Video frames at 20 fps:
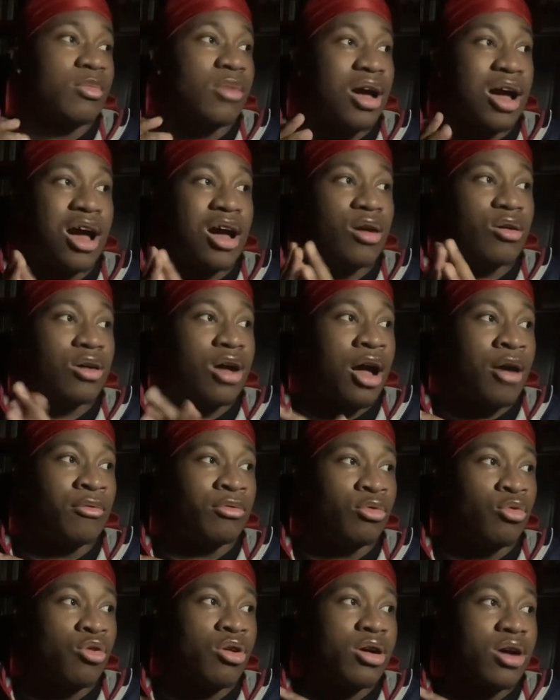I
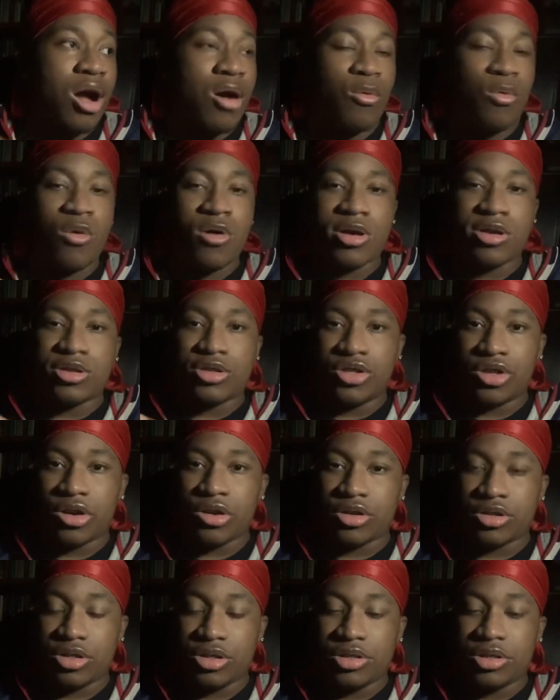wore his
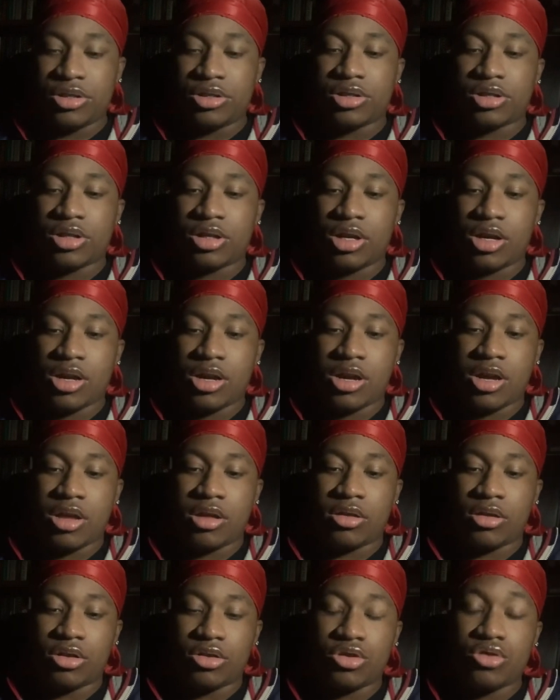jerseys
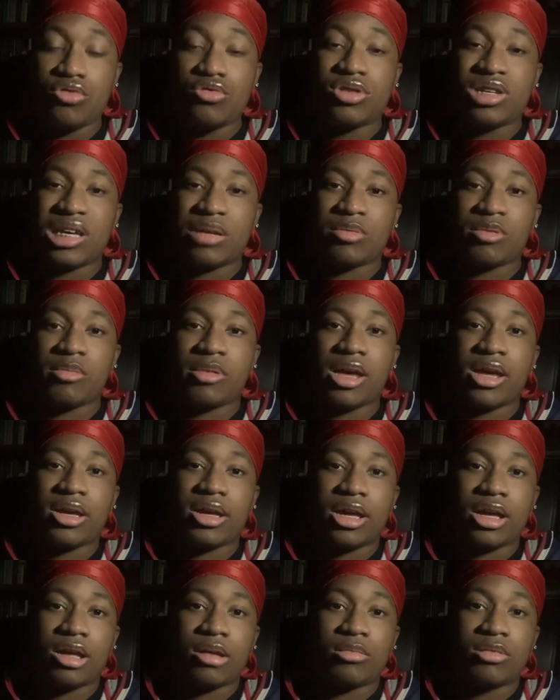in the 2 Tampa Bay
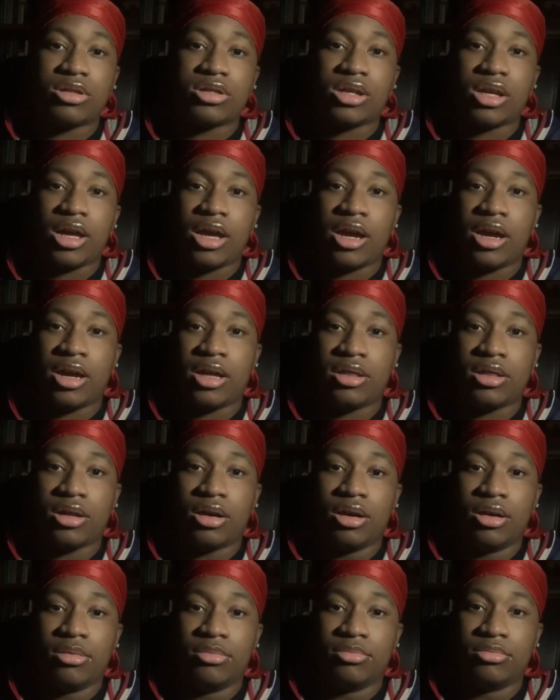games and
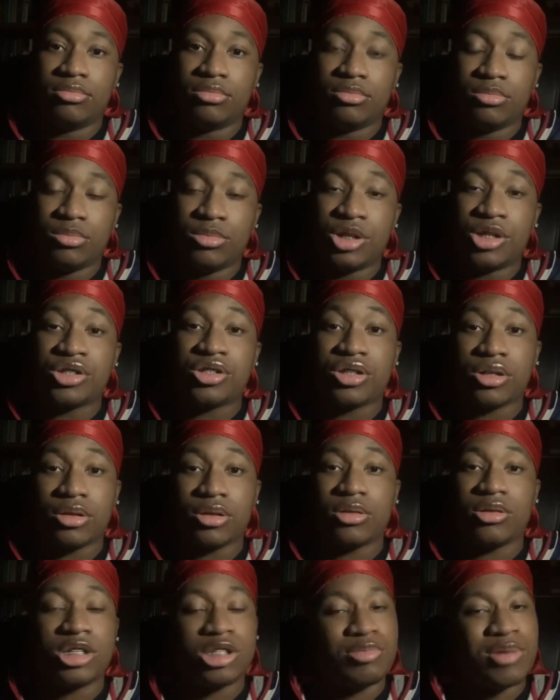
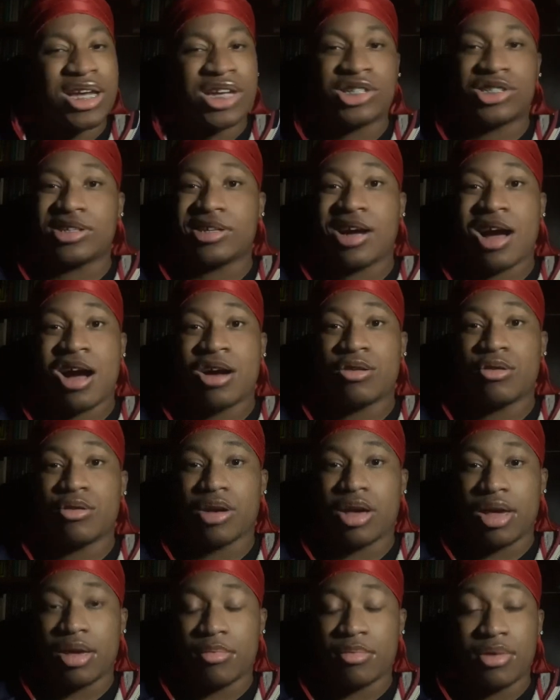this past Chicago
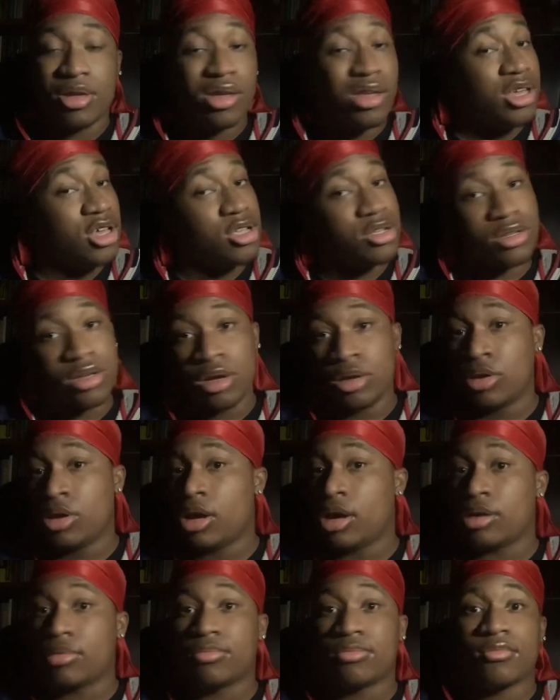game. It's good
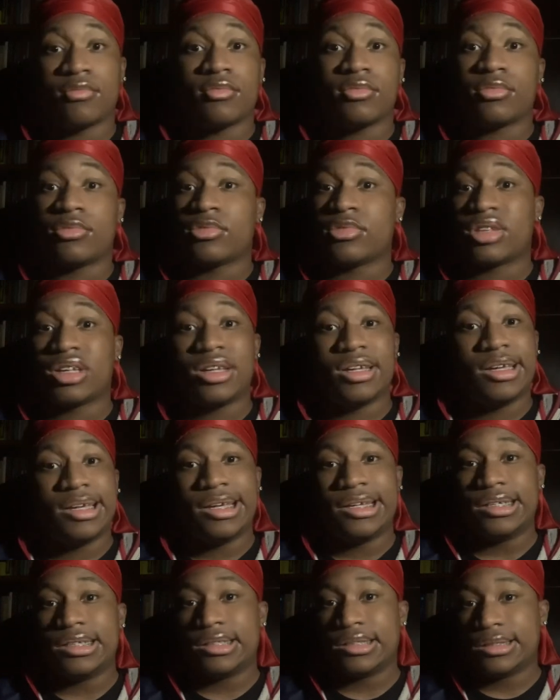luck.
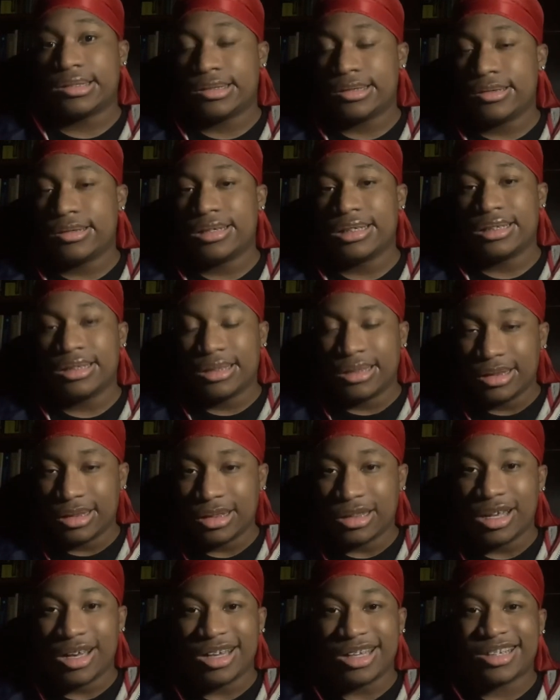It is good
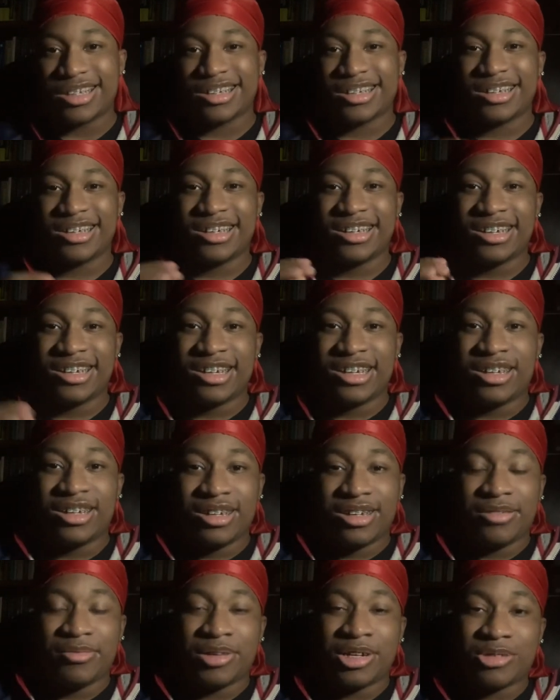luck.
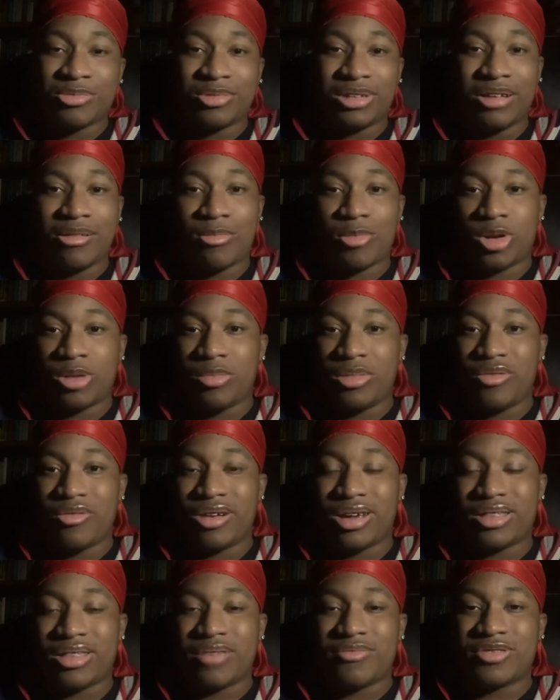Best believe I'm going to be
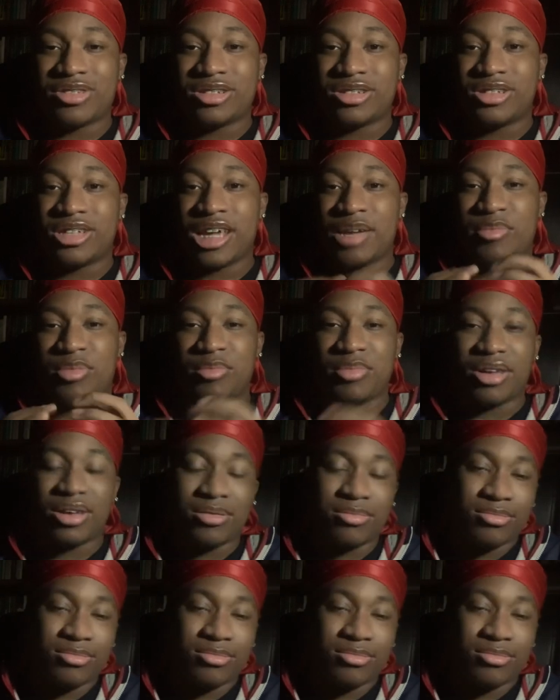wearing that versus Tampa Bay.